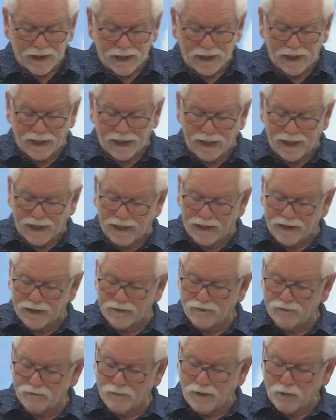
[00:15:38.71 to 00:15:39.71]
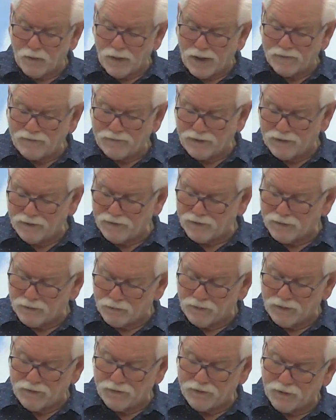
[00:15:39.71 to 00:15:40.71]
And my wife did
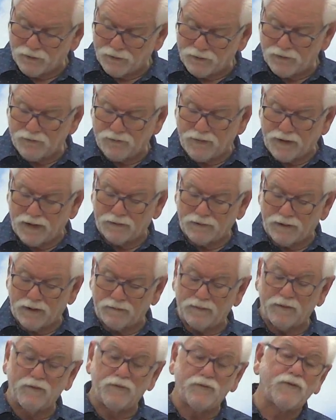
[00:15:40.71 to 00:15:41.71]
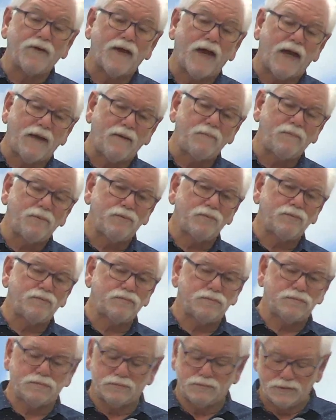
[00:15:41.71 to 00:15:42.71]
some research and found out this type,
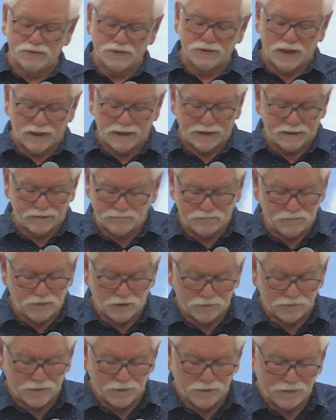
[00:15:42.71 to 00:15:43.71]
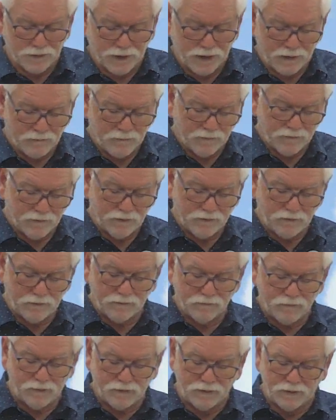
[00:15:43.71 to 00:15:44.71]
which I don't know the name of it,
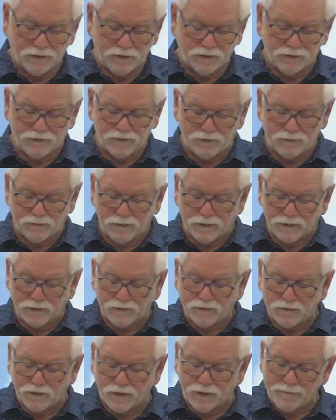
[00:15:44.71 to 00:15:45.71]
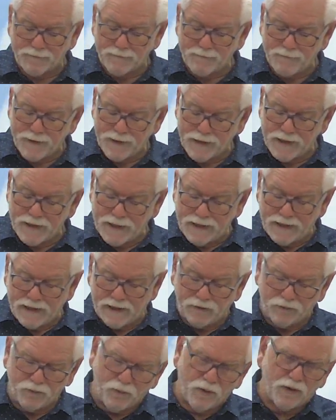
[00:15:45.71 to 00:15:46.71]
she knows it, but uh,
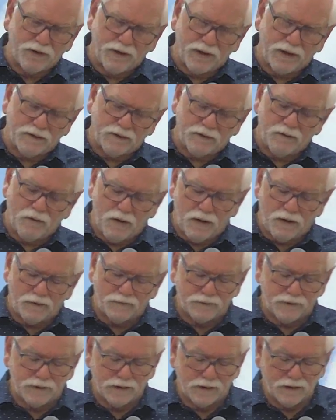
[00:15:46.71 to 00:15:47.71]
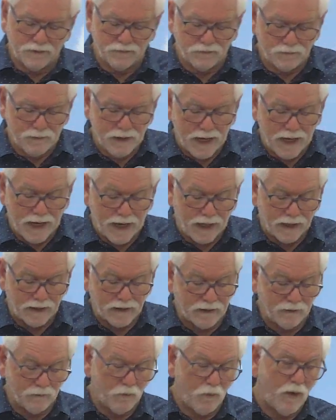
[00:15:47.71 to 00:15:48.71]
is one that often comes
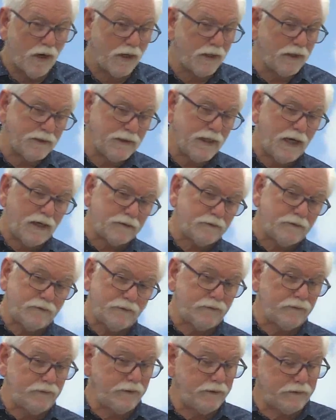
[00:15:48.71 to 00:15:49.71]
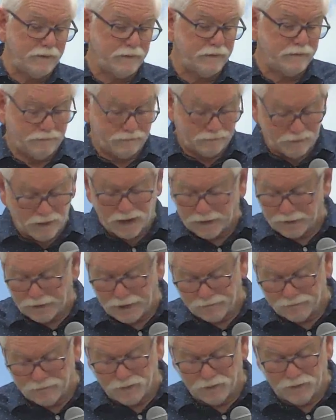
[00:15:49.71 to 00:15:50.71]
back. And why the doctors didn't, I
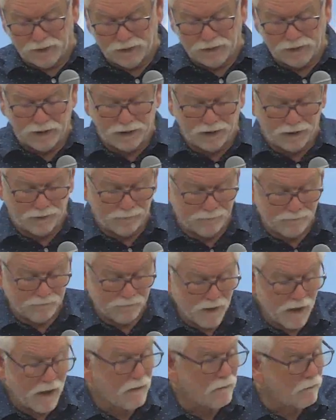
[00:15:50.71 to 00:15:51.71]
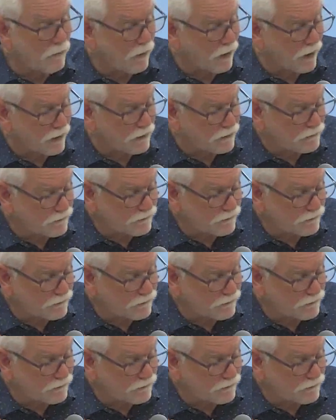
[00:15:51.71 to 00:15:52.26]
have no idea. But